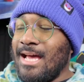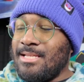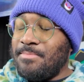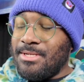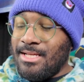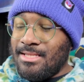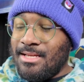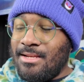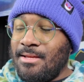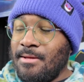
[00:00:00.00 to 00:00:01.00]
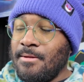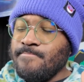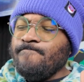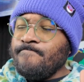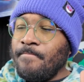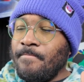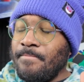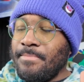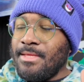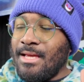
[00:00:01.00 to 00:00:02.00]
as predicted.
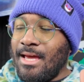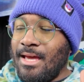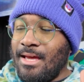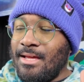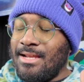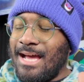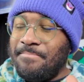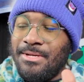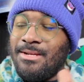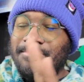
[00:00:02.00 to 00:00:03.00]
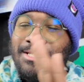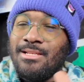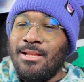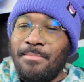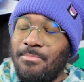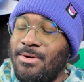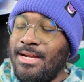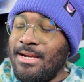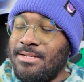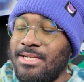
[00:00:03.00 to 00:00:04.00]
And I build up just a little bit
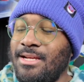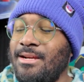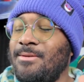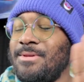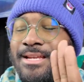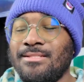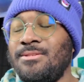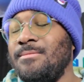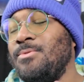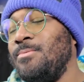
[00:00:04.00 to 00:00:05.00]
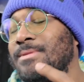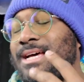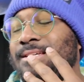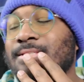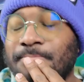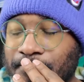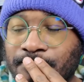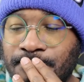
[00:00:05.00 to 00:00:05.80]
more energy here. Getting to the Moonblast.